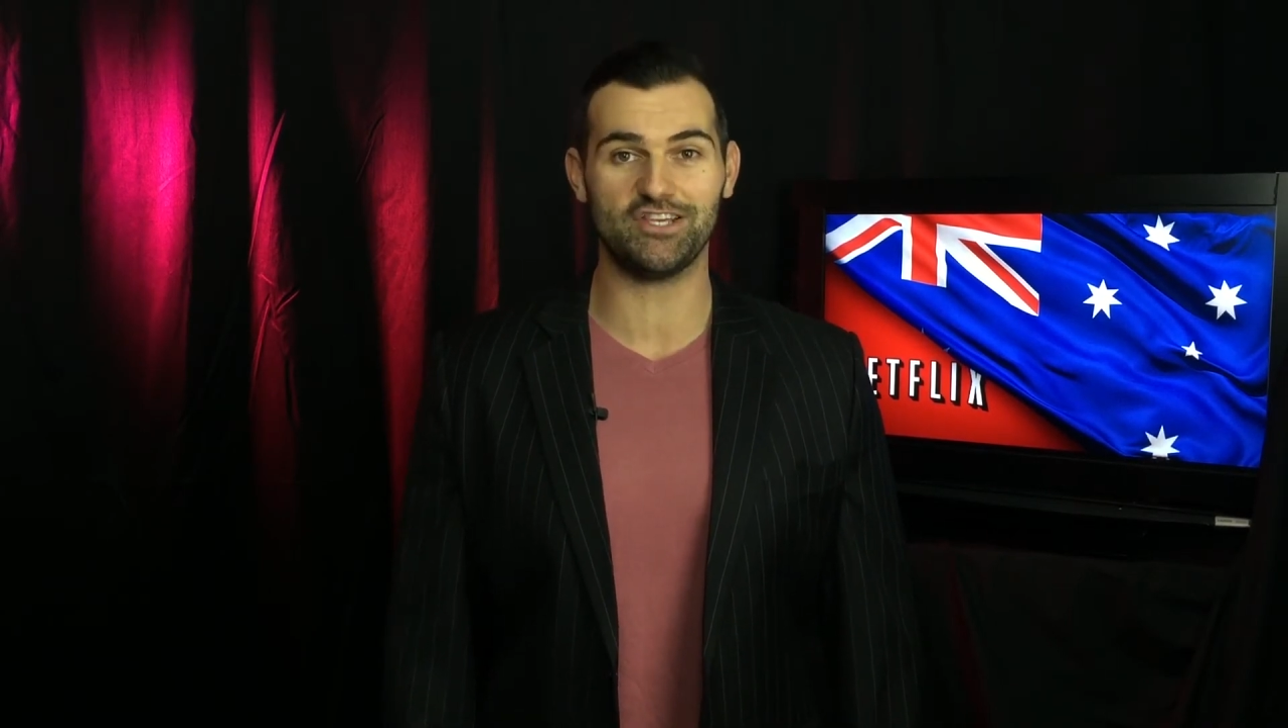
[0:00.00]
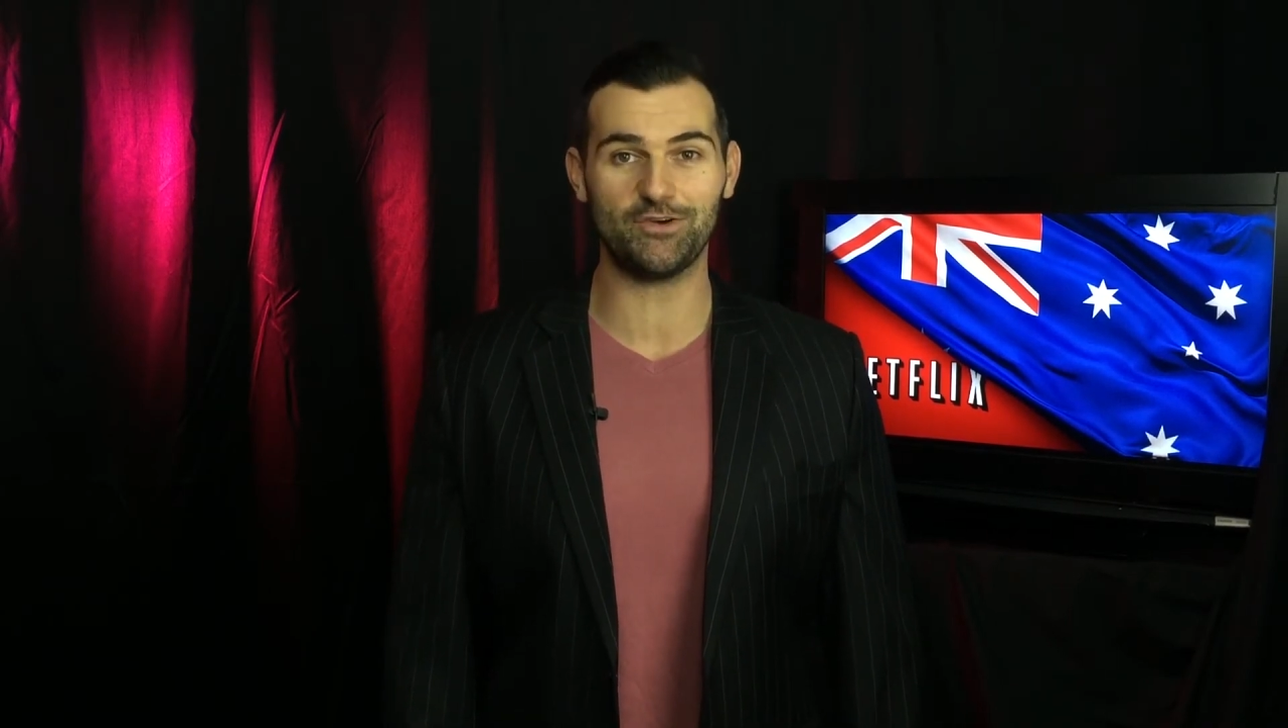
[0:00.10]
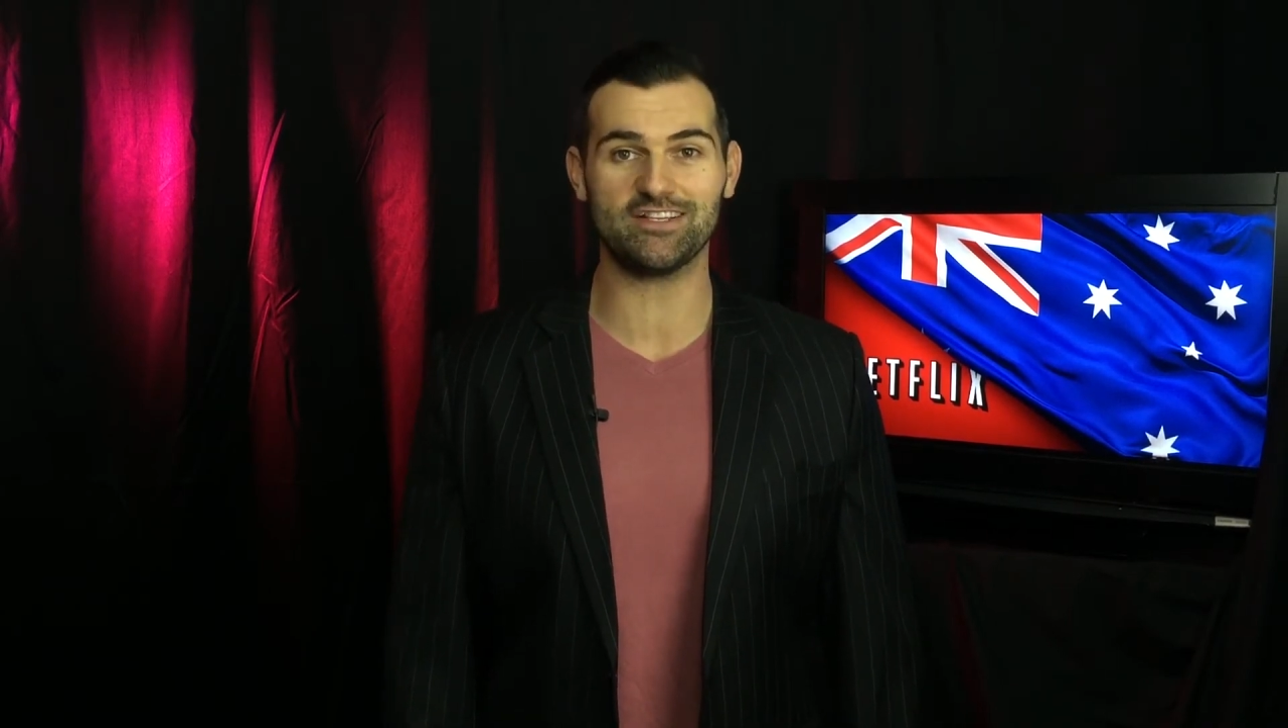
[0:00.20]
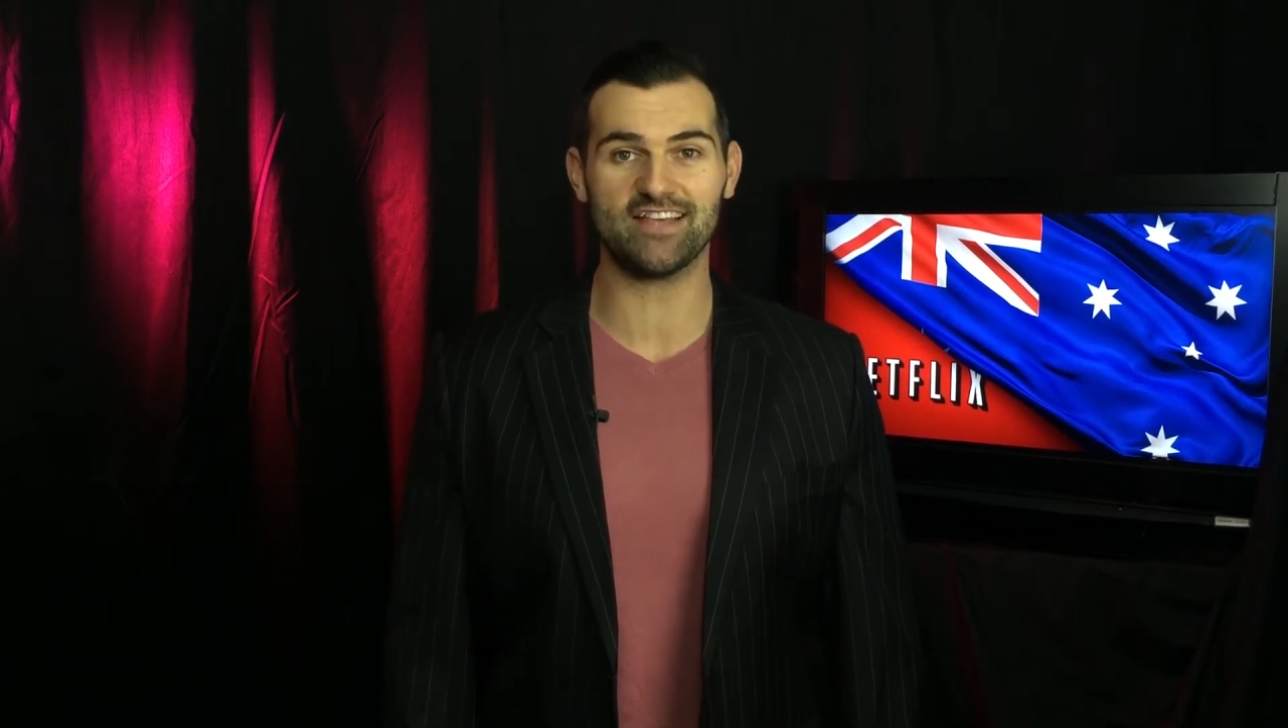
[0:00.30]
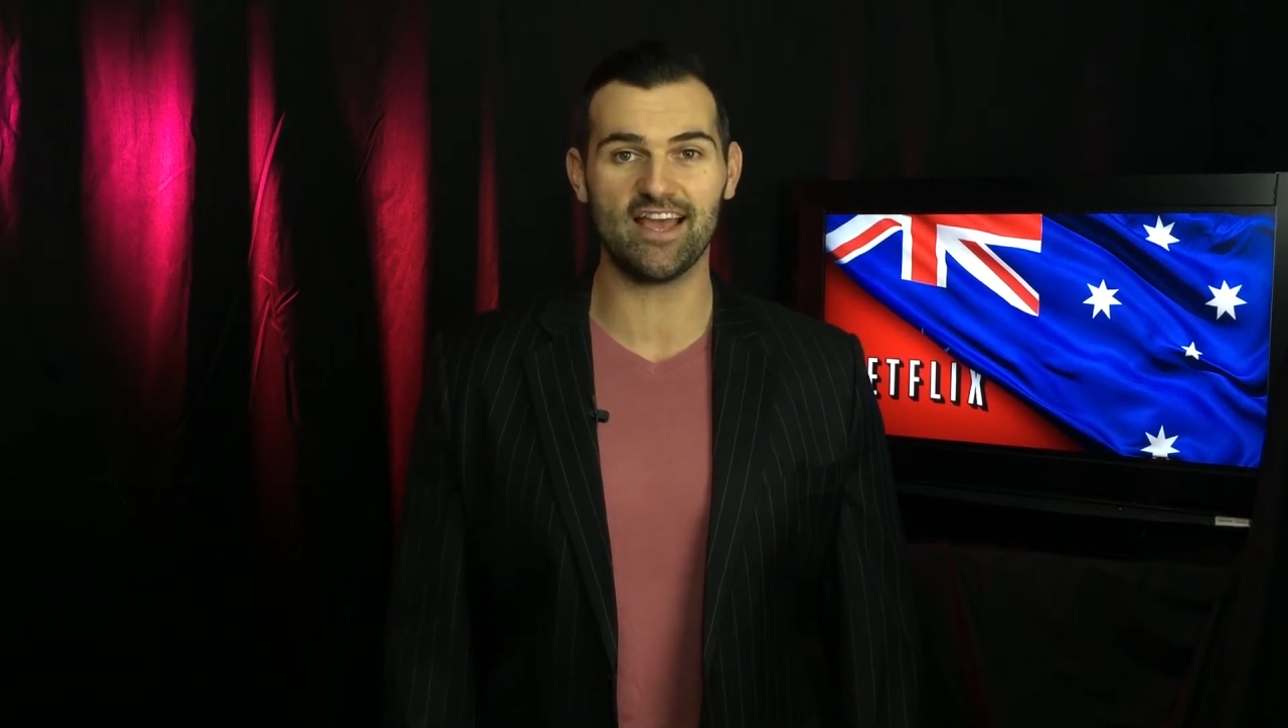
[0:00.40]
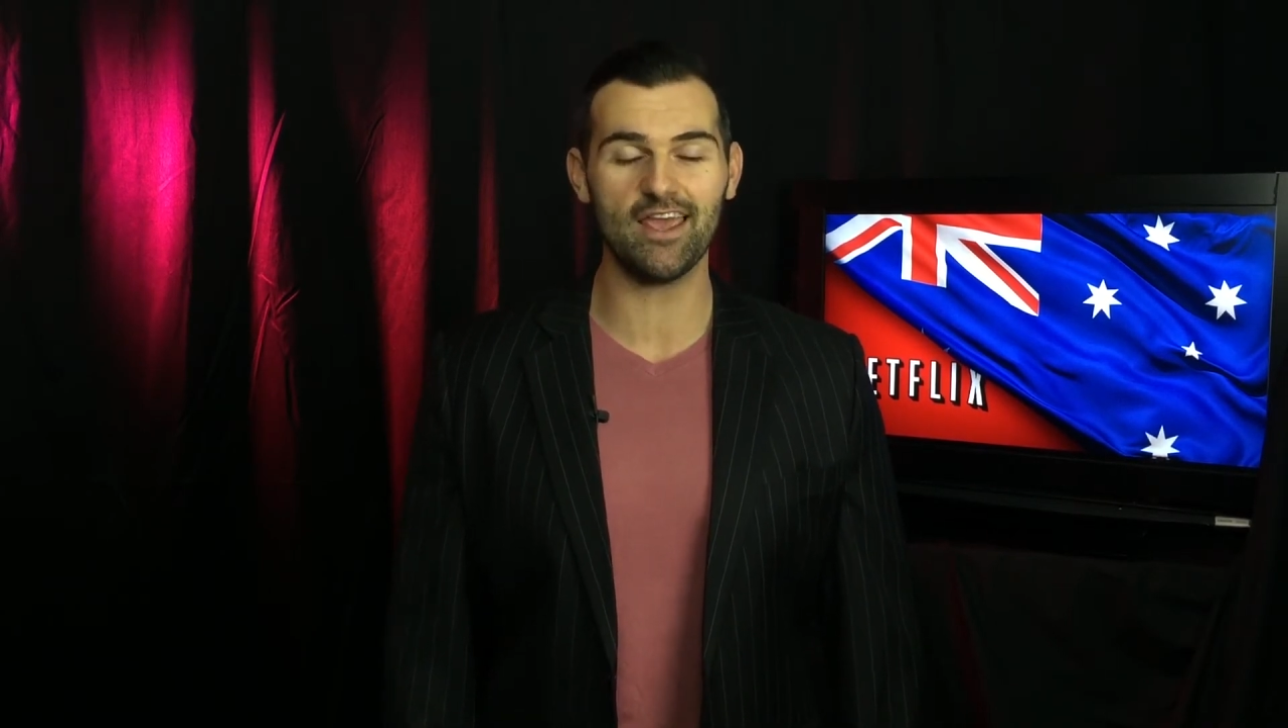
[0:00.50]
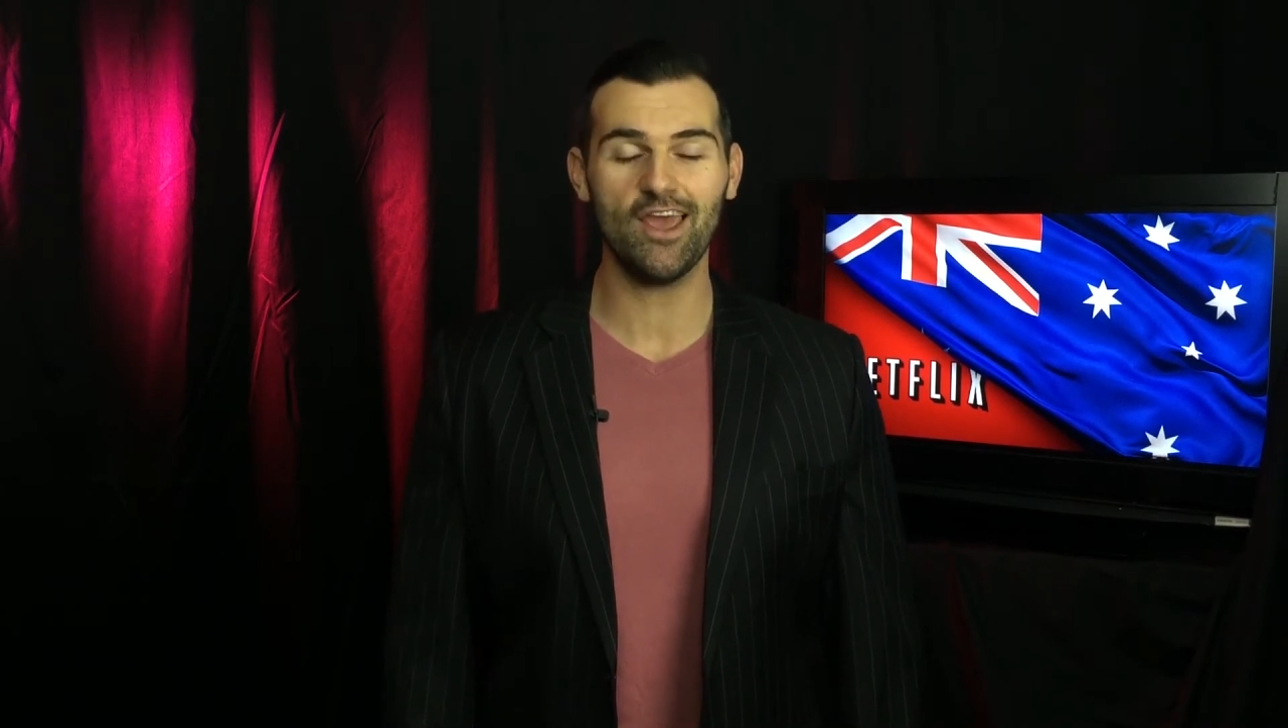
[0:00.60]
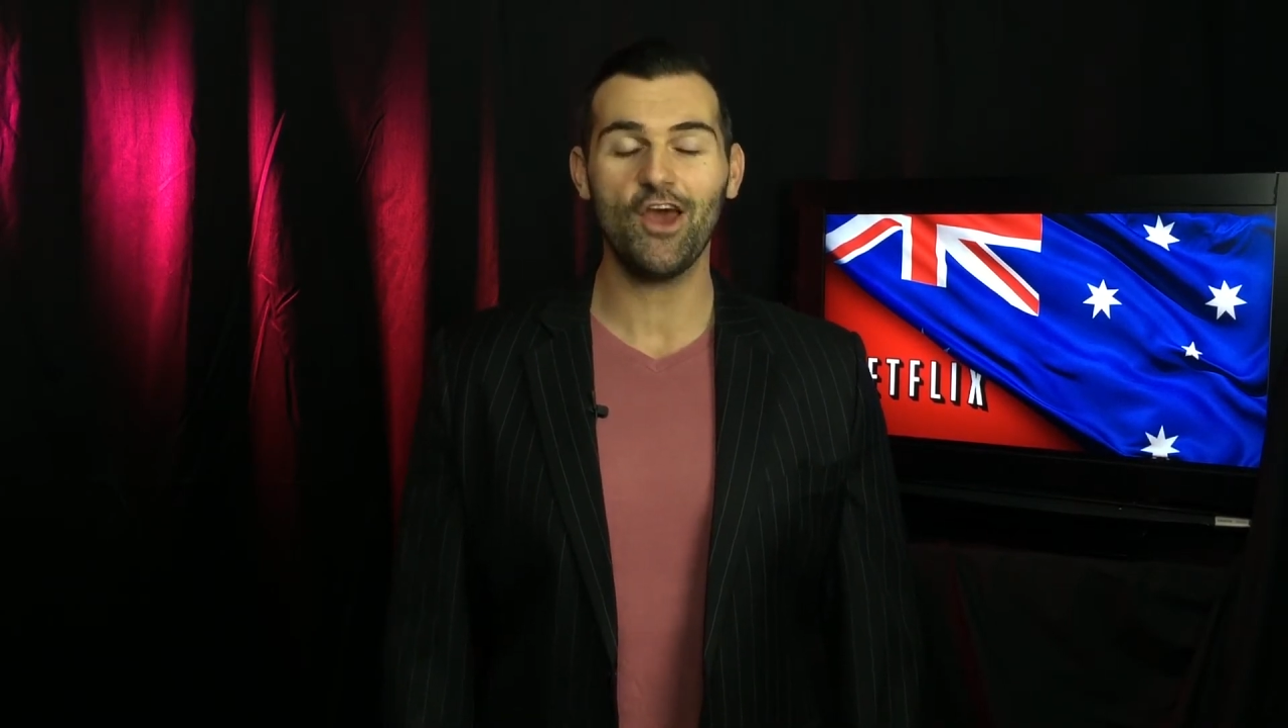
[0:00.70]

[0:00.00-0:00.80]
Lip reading: USA